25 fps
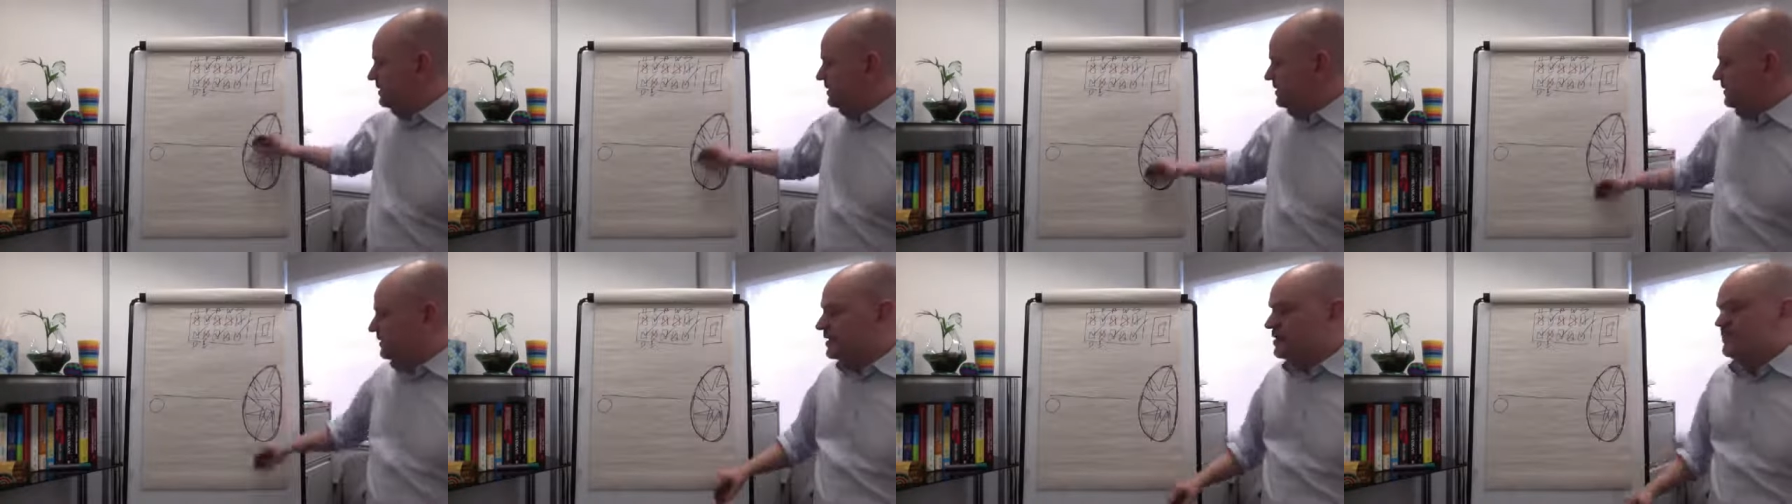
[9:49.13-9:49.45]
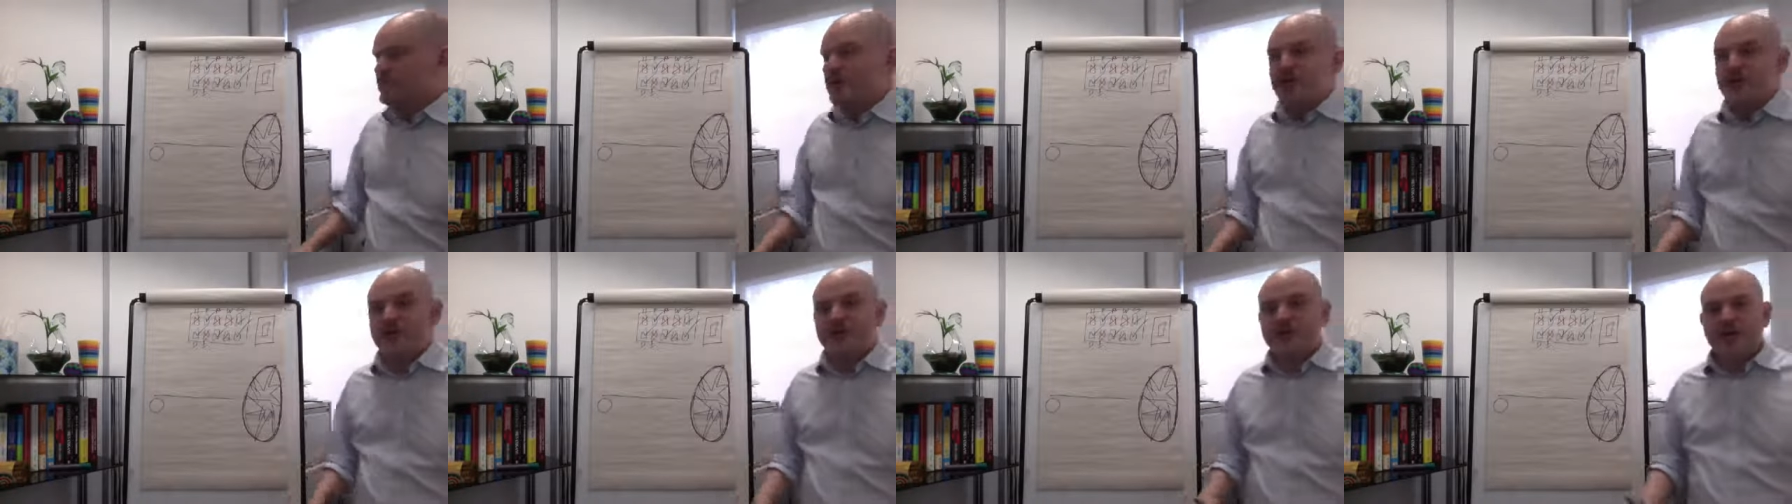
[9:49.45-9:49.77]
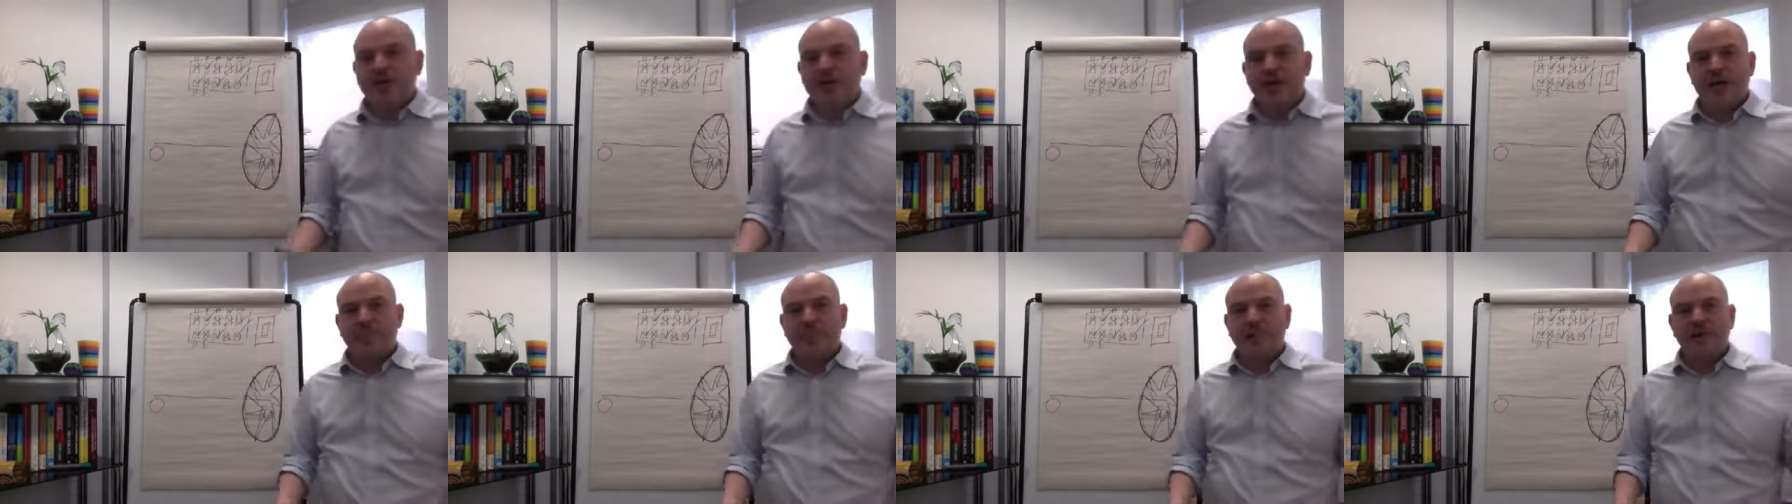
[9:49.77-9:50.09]
the emotion
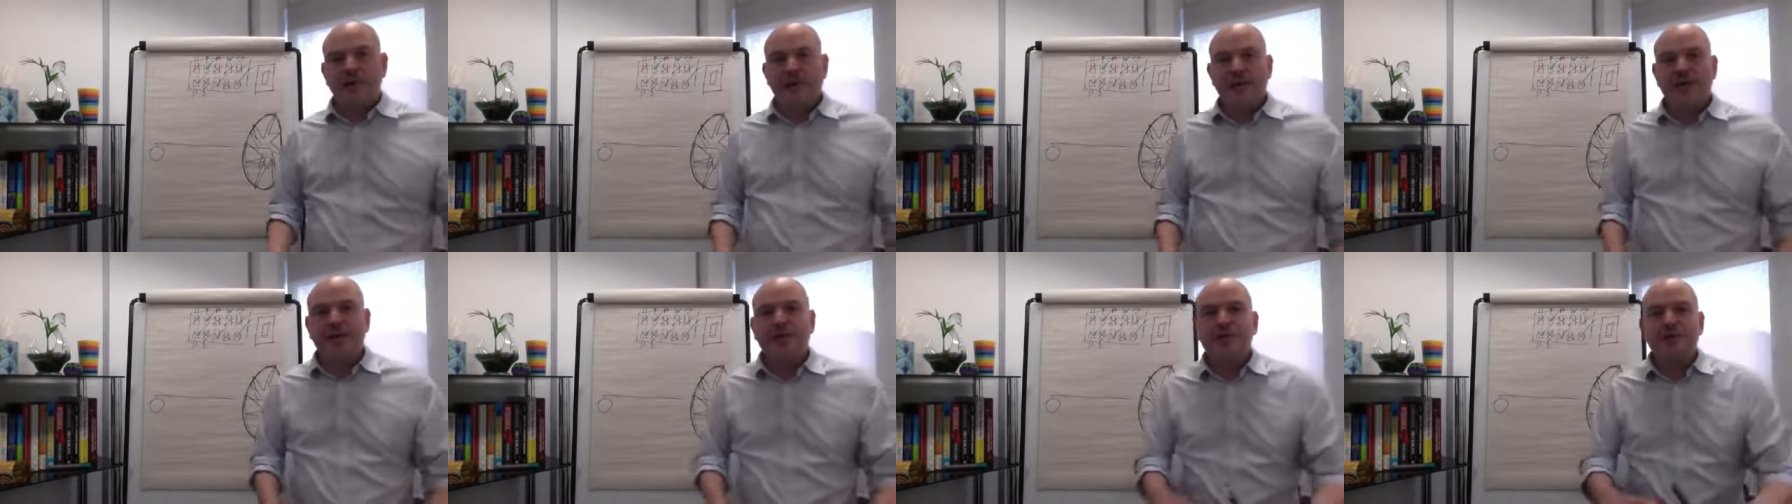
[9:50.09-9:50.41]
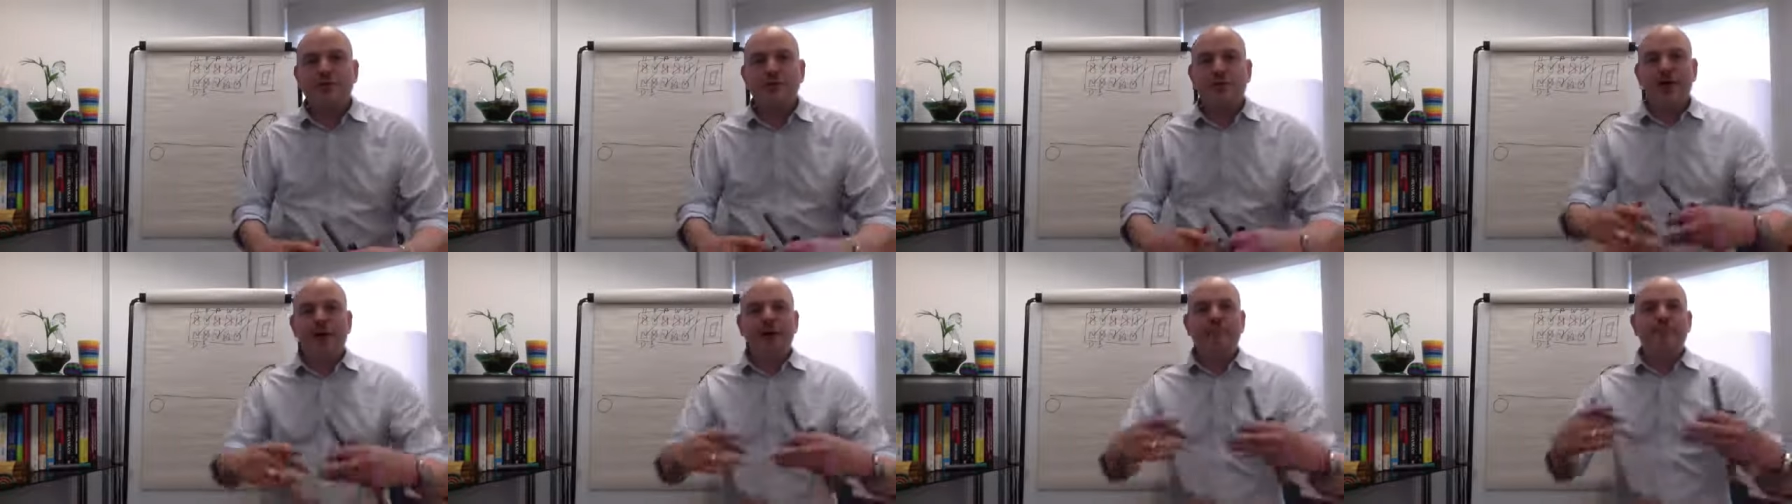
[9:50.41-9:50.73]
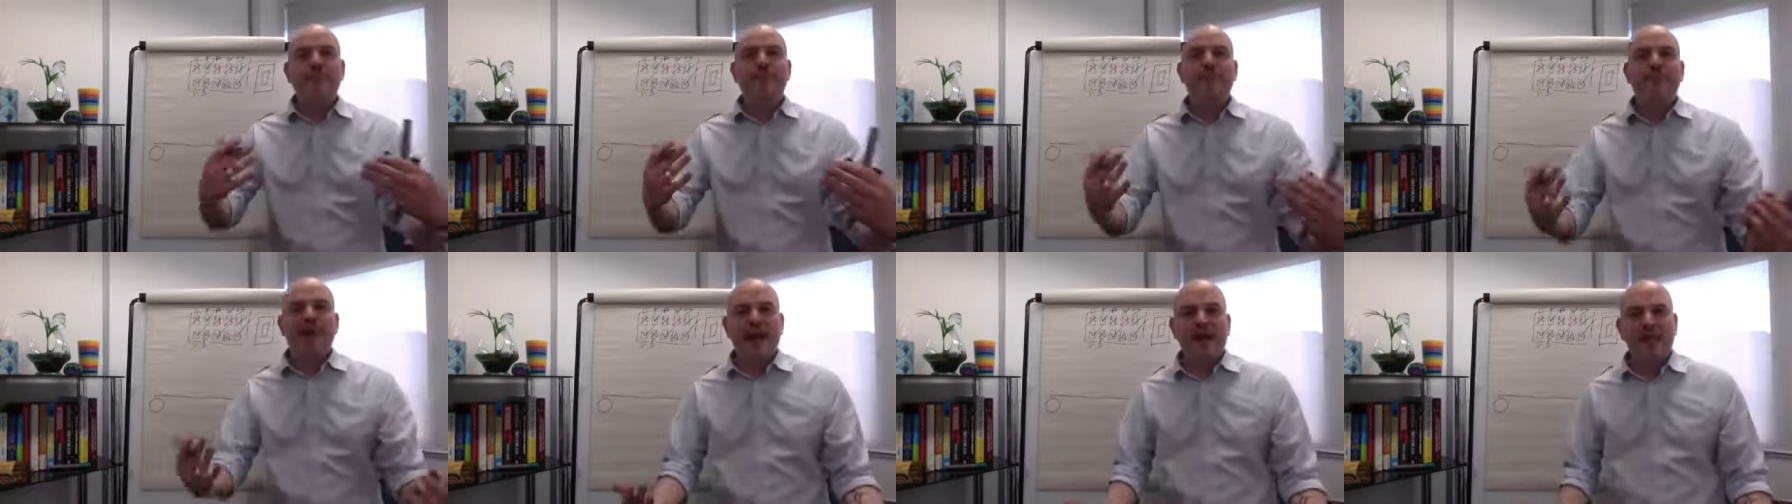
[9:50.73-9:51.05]
up. They try
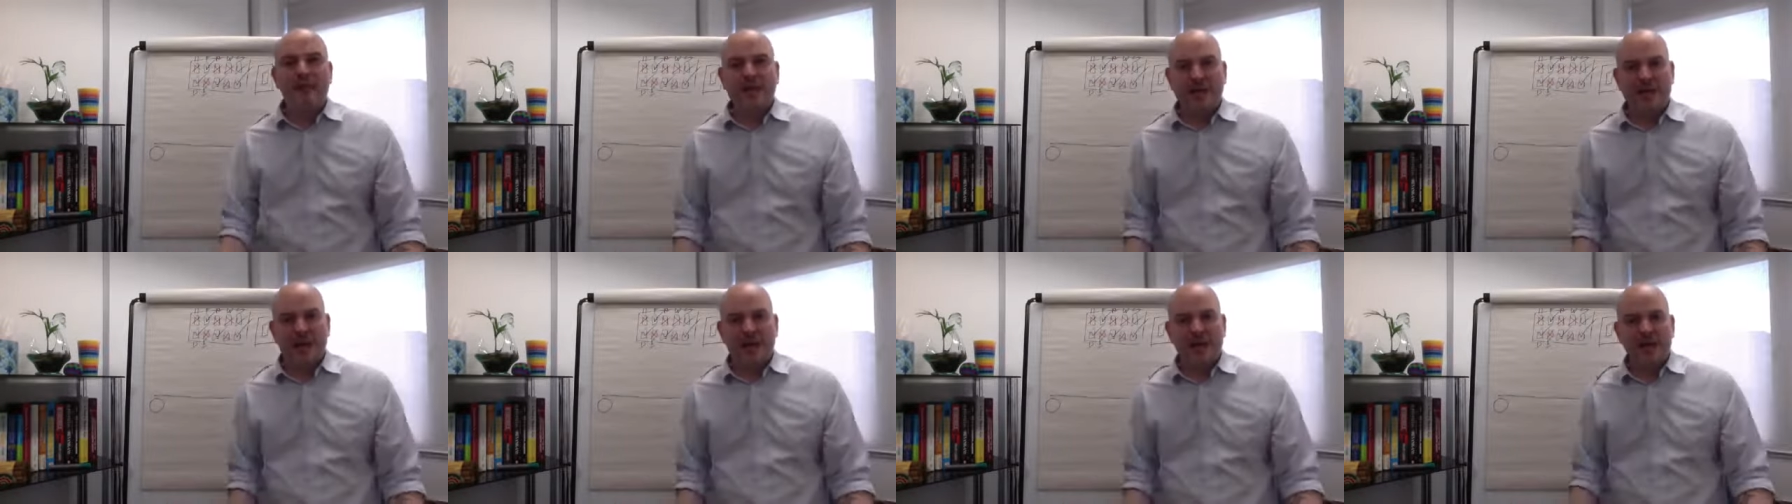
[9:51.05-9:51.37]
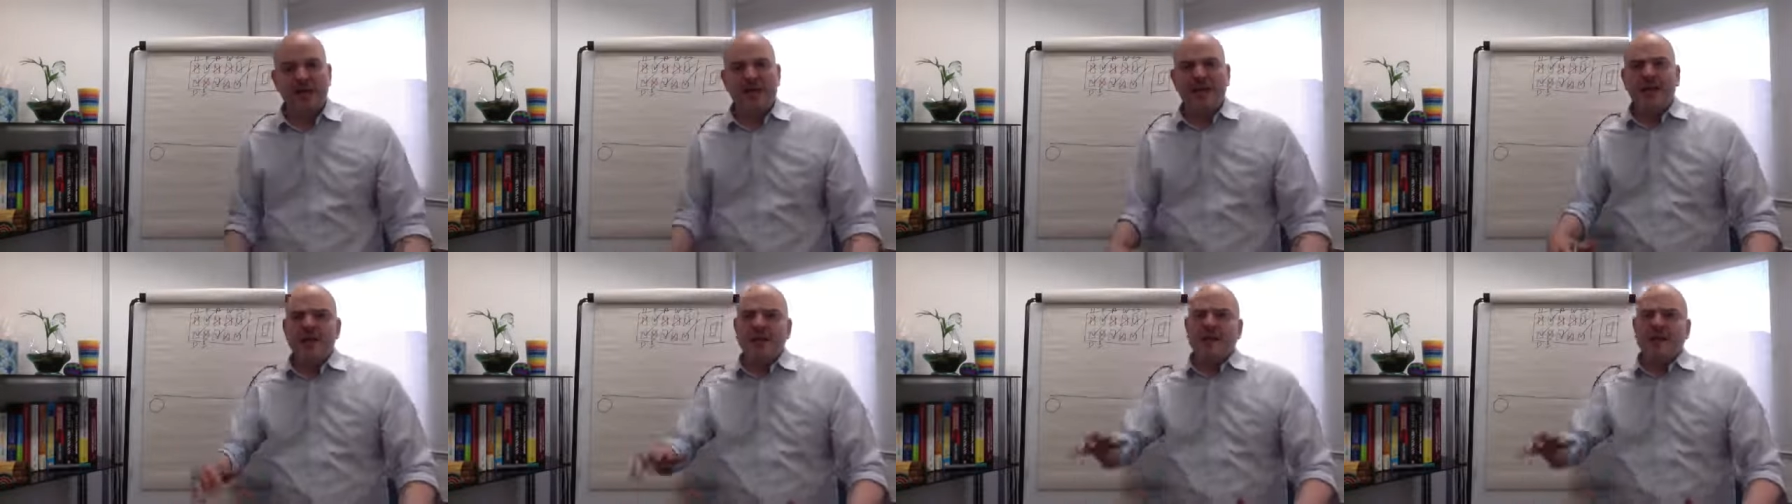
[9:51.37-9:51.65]
and bury it.